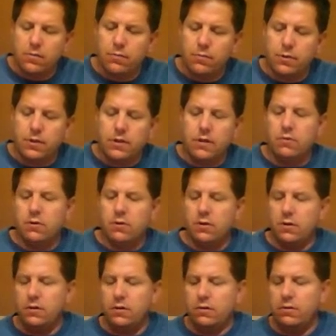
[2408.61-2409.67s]
Put some
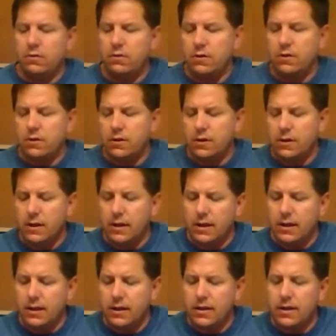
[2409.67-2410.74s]
glue,
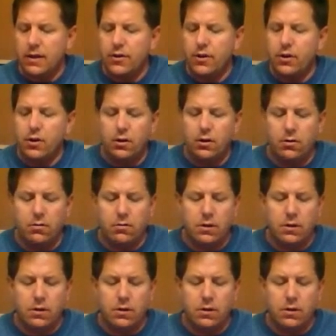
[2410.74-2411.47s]
and there you go.